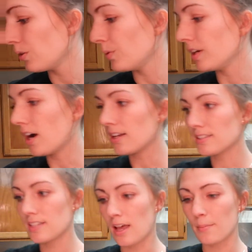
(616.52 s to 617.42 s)
We
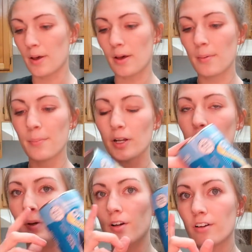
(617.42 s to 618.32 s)
got some
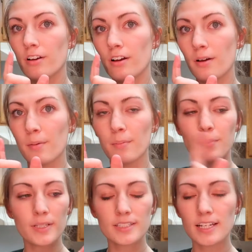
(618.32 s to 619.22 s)
buttermilk
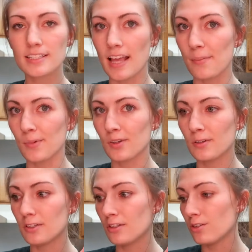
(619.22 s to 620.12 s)
biscuits. I'm going
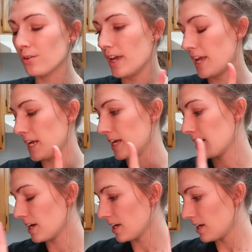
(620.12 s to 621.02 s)
to do
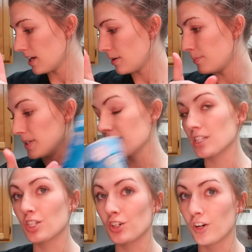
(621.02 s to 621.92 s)
a
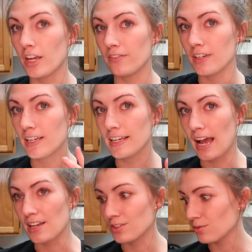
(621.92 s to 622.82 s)
biscuits and gravy
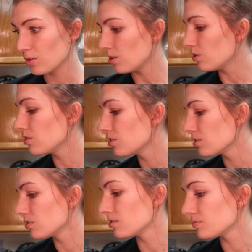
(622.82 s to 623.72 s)
casserole.
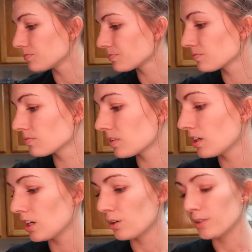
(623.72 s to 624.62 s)

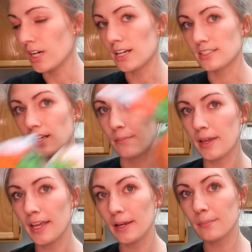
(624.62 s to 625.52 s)
We got some
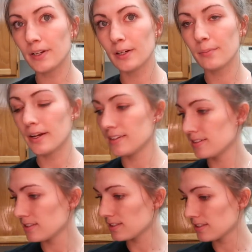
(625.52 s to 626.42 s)
hamburger
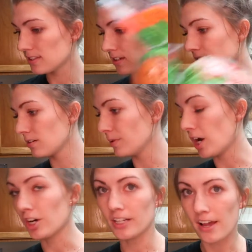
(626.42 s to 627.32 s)
buns.
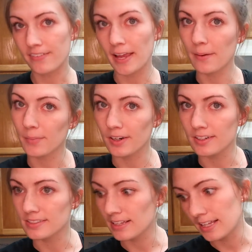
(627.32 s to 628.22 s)
We already have
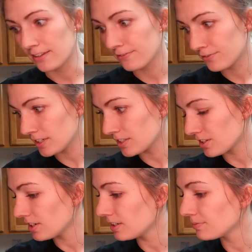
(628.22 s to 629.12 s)
hamburgers in the
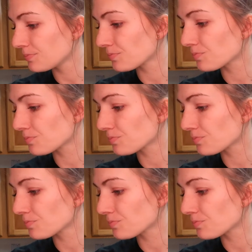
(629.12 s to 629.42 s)
freezer.